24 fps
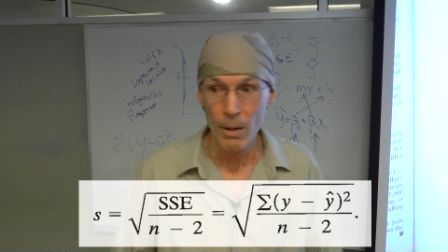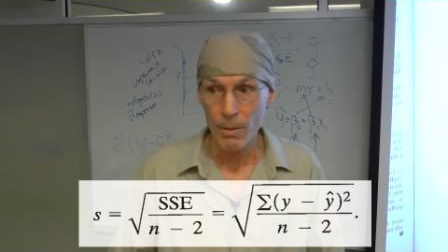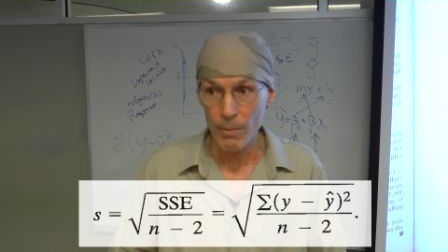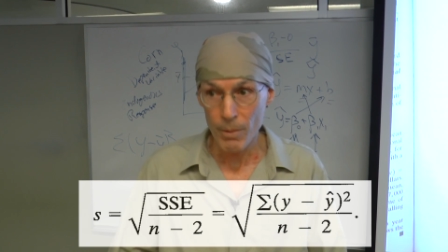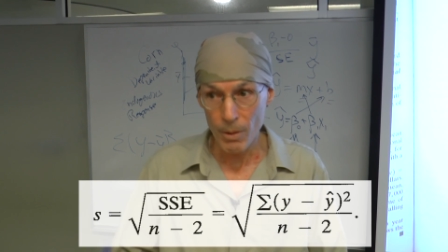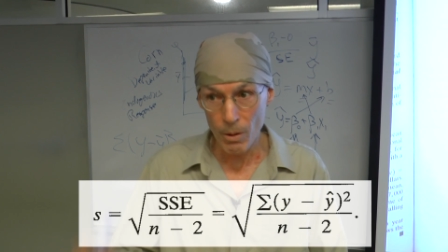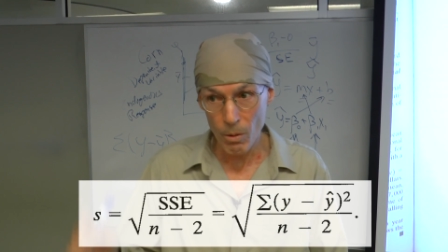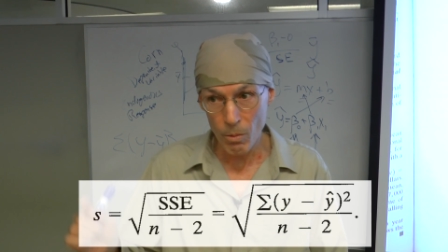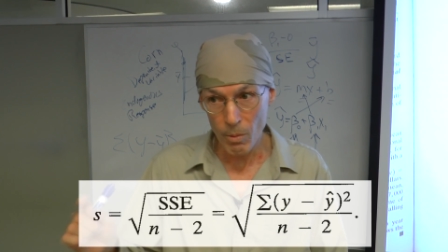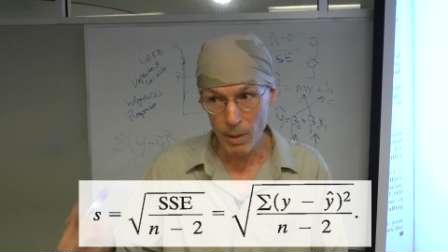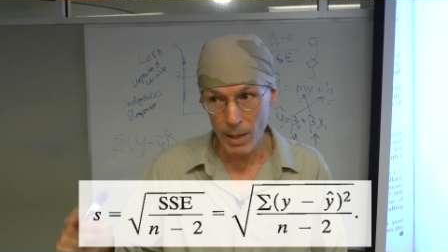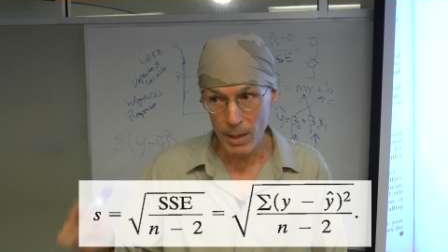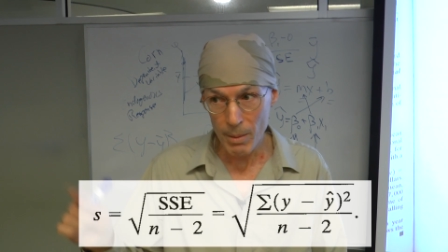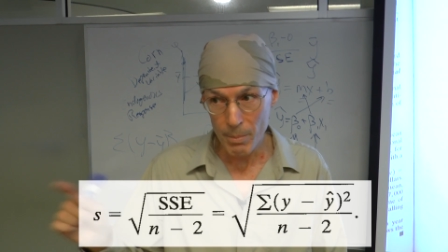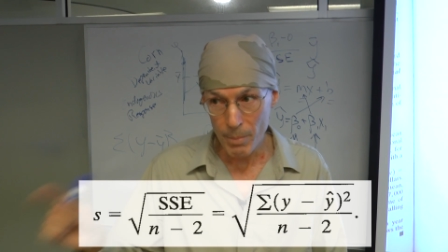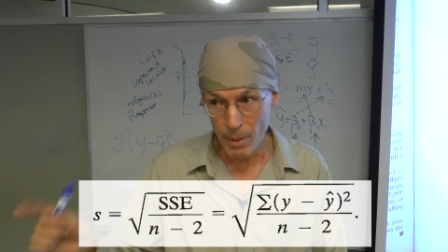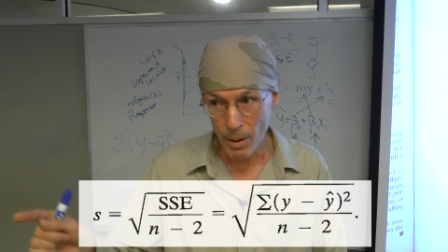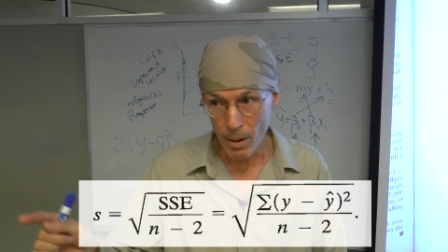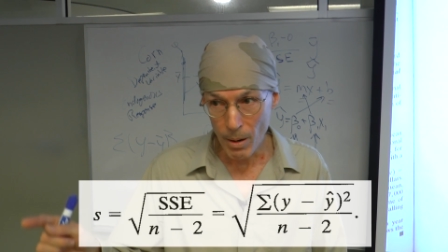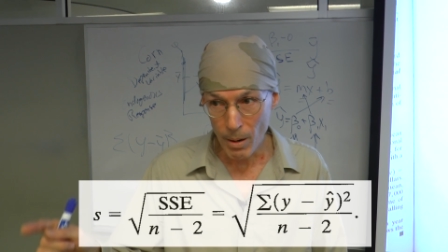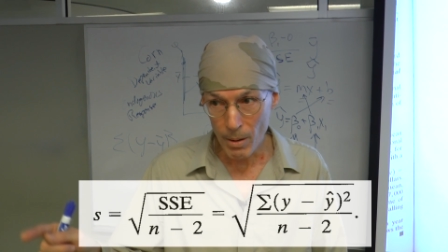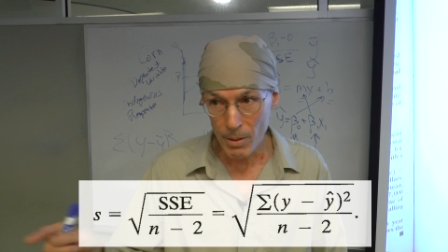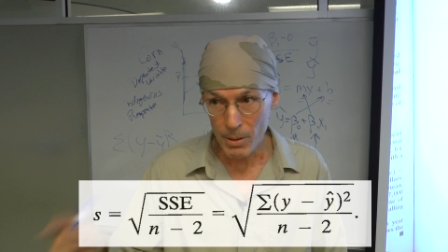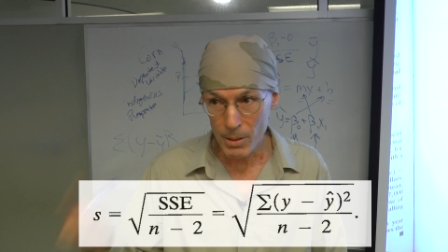For a y
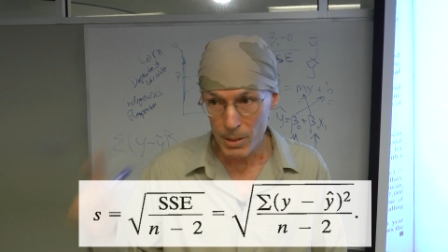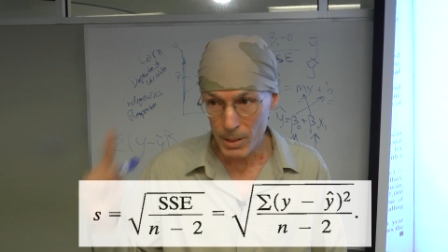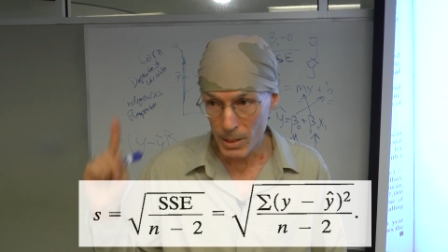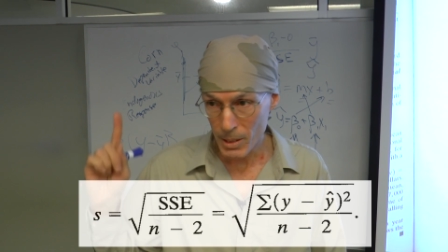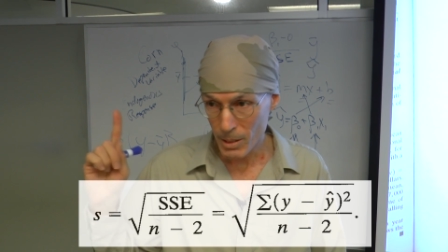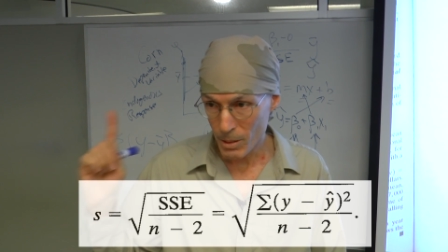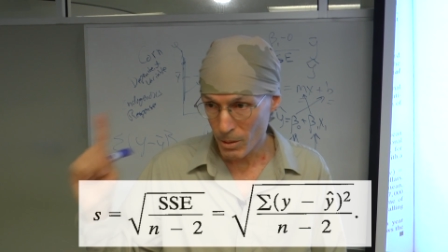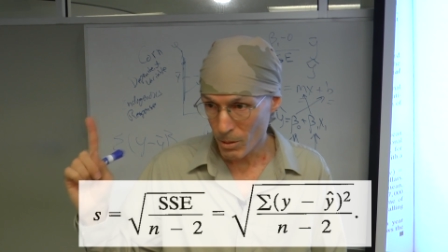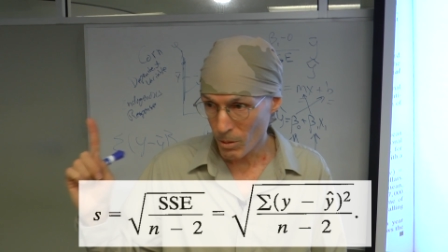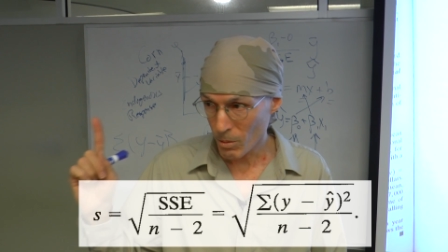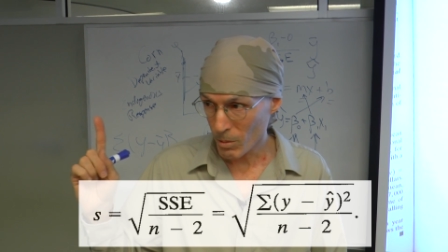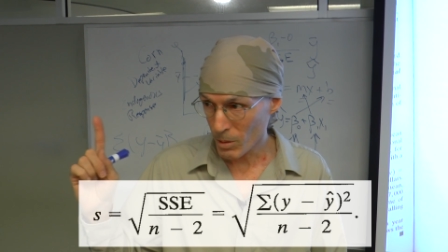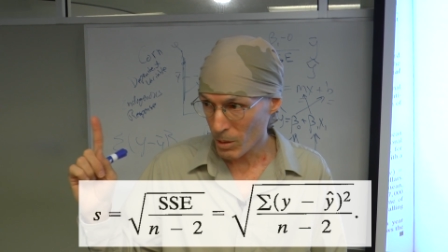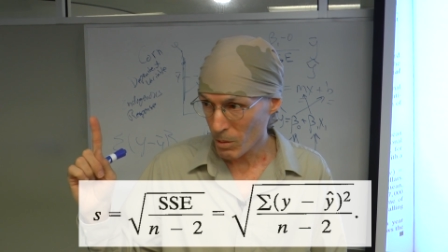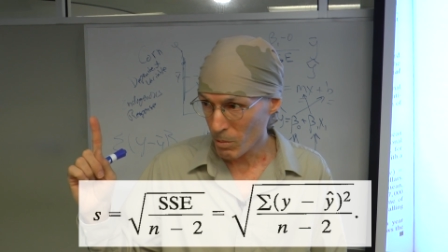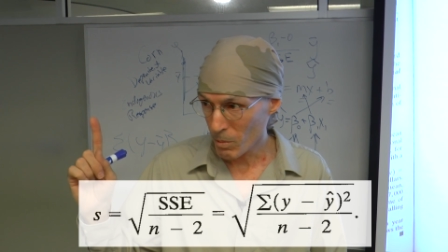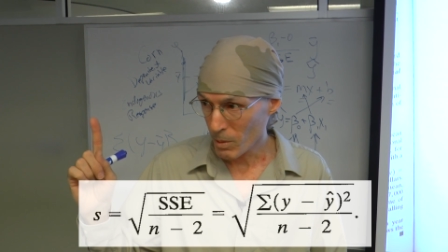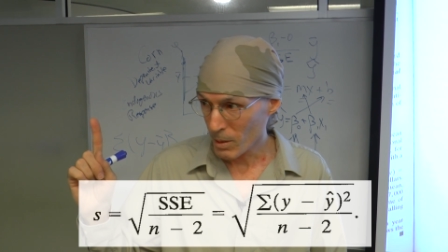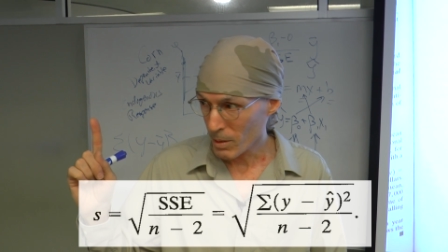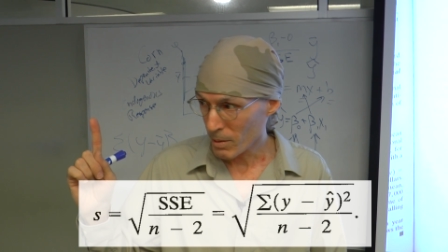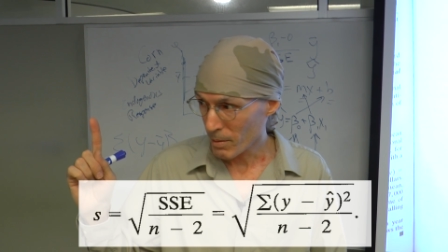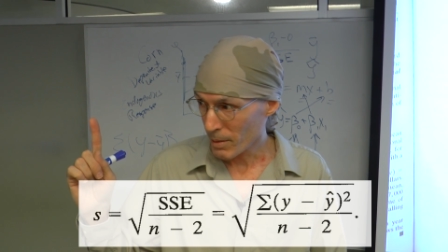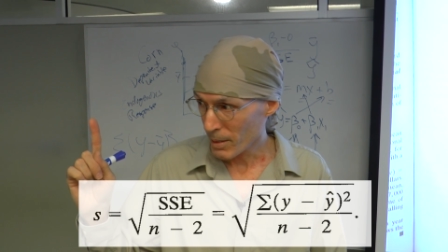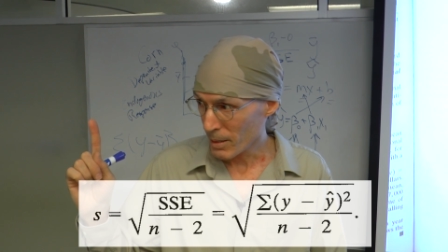bar you needed only
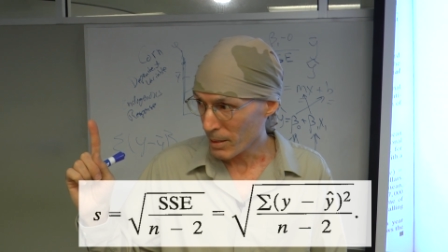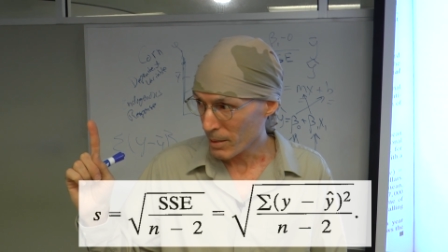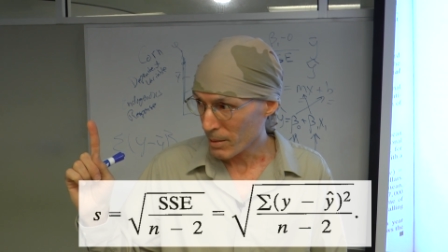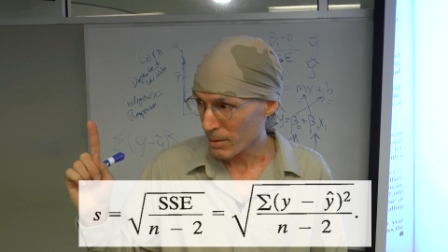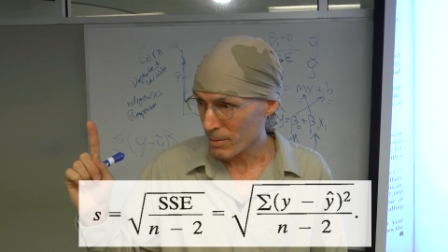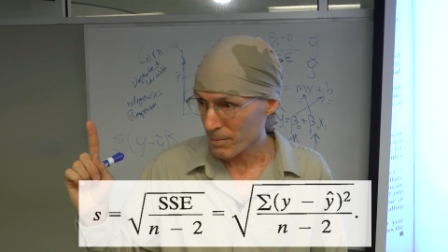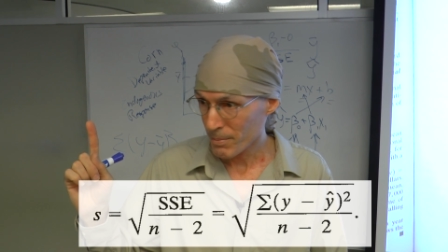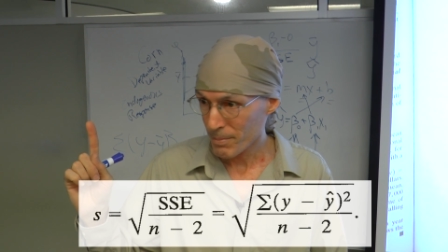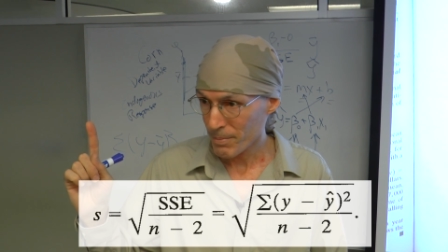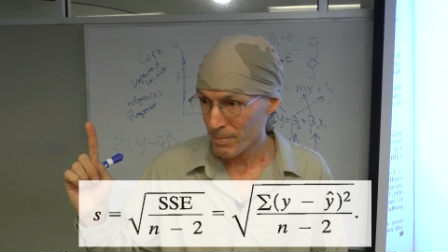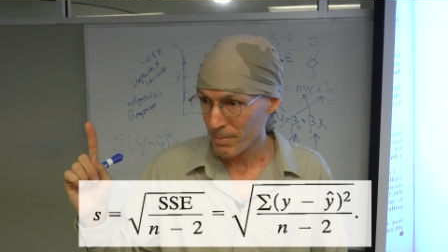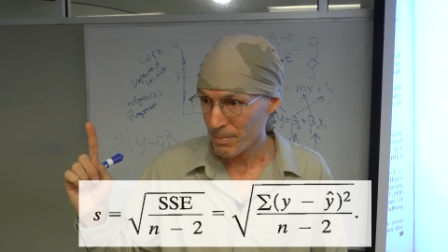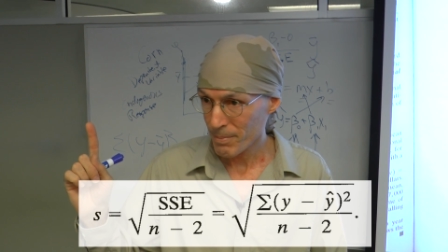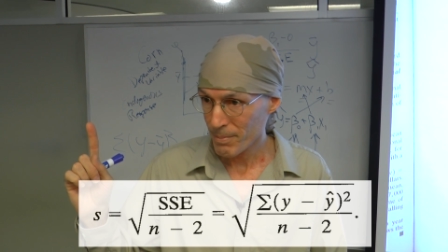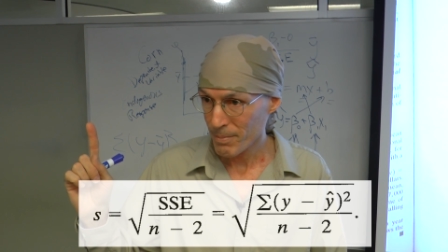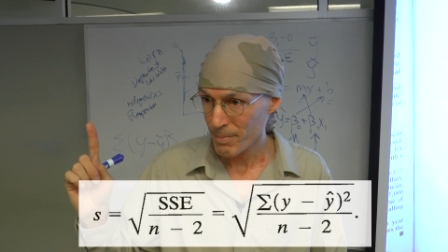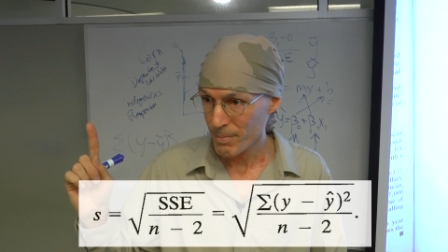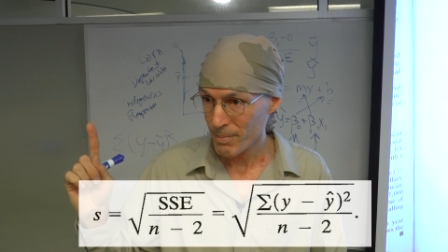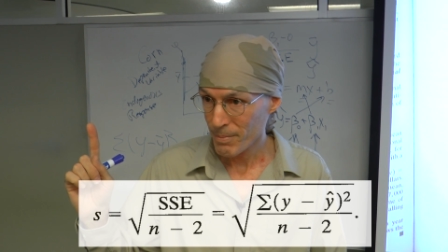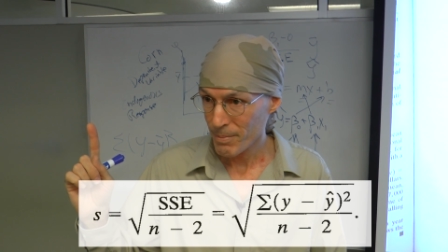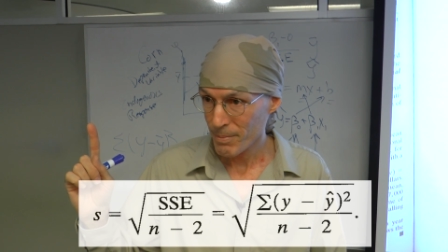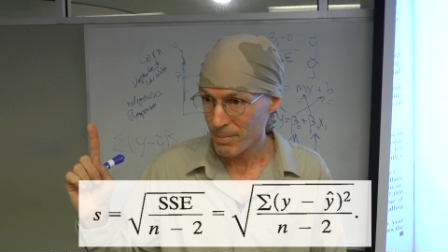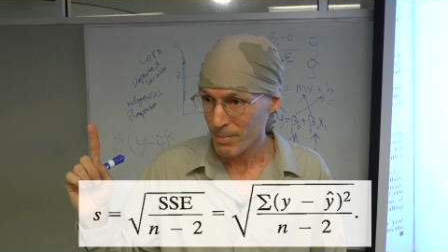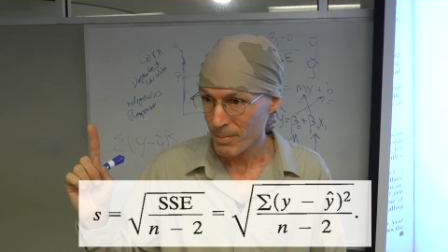1, right?
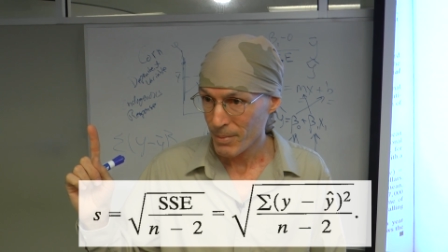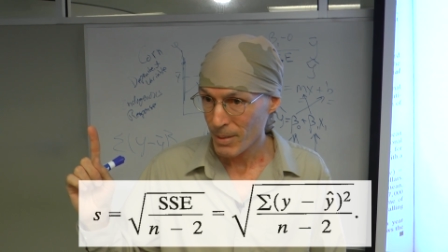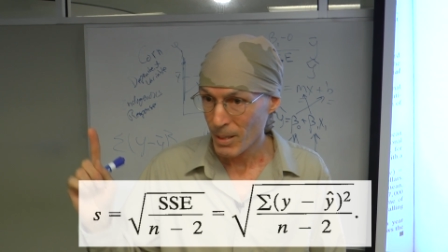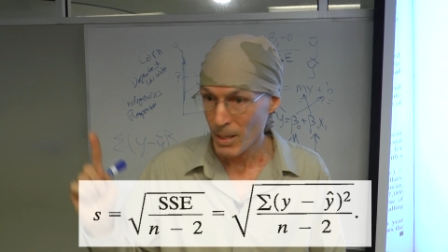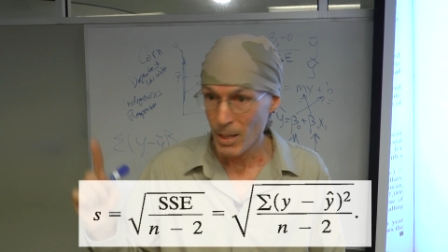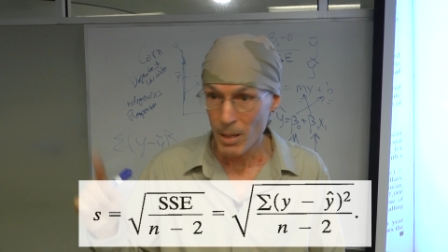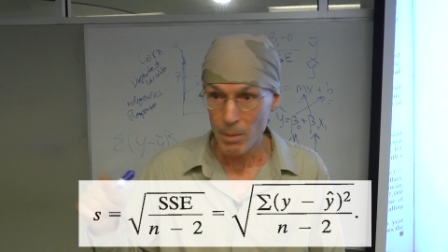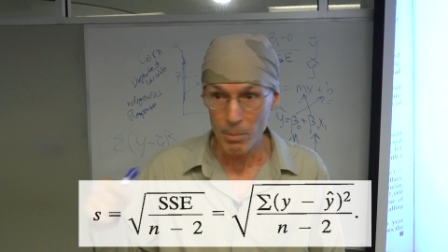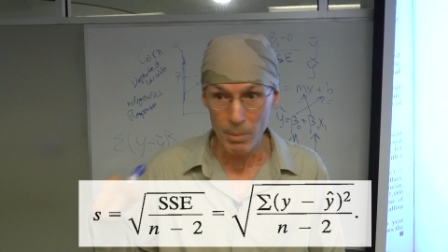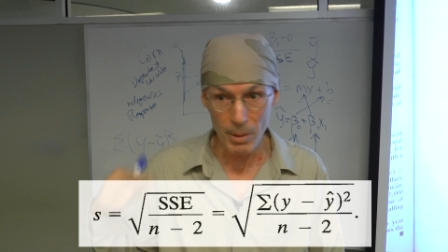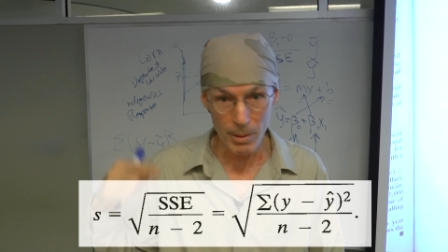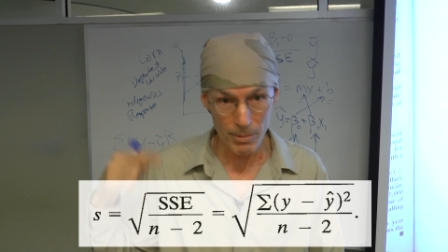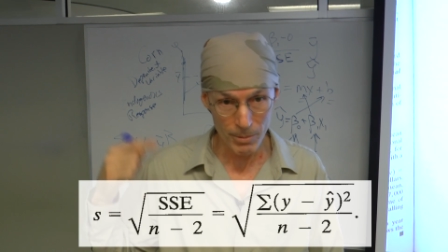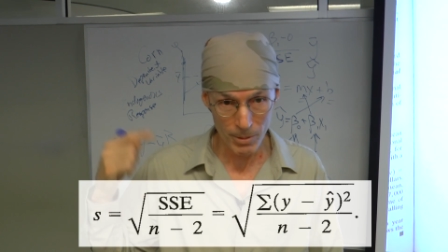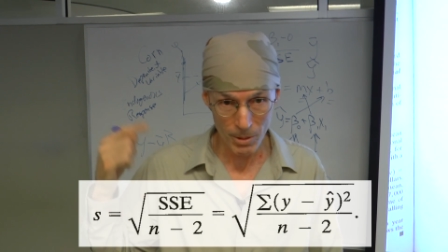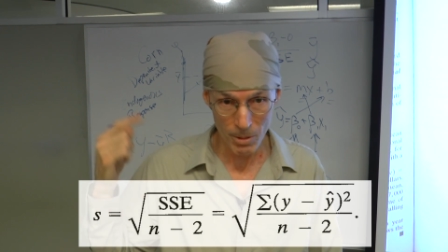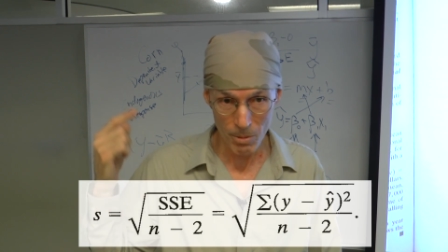But for